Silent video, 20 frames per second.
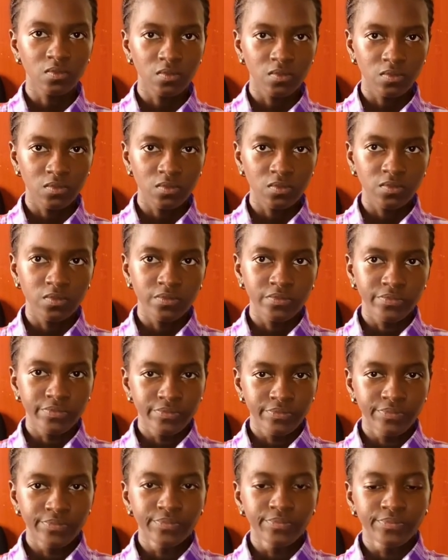
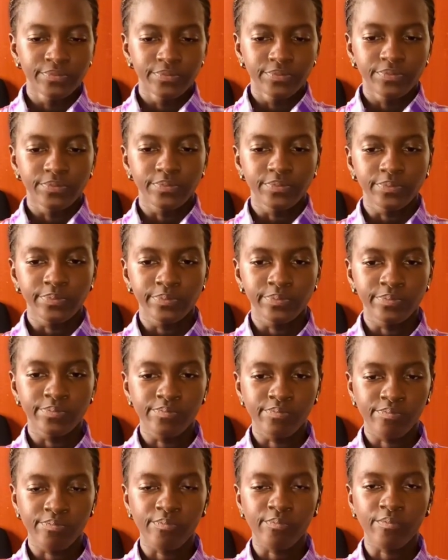
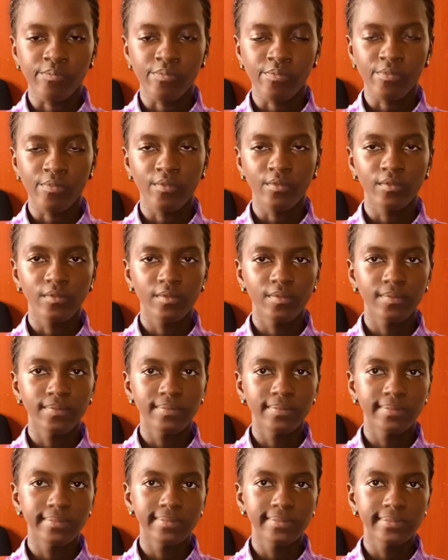
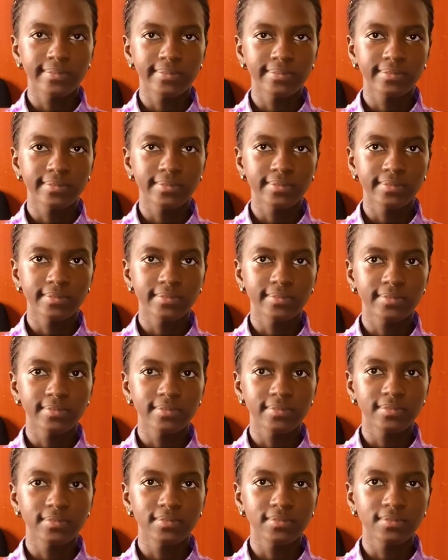
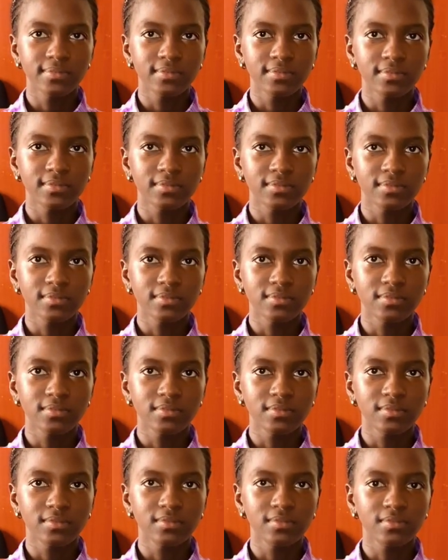
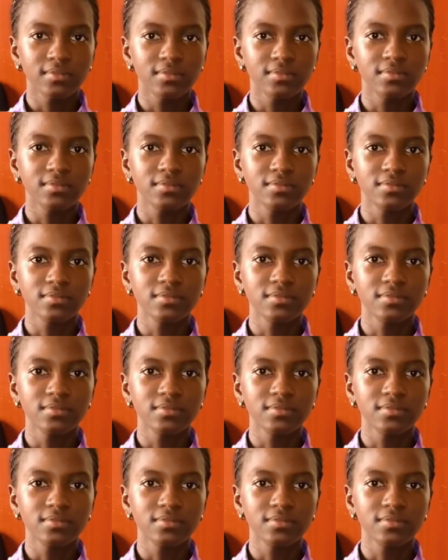(not speaking)